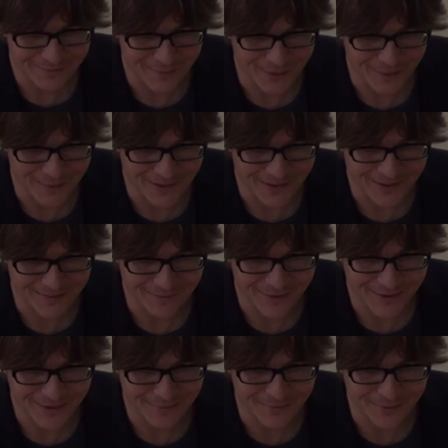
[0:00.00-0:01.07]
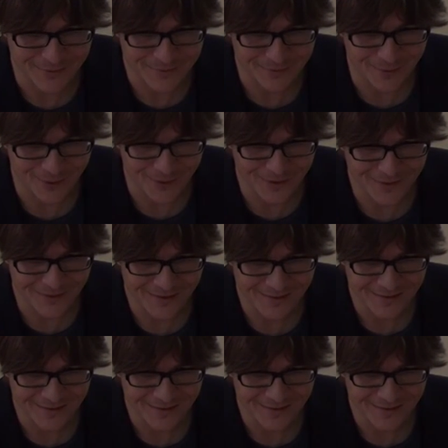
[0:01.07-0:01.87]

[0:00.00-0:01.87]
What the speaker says: Maybe I can make it a bit smaller.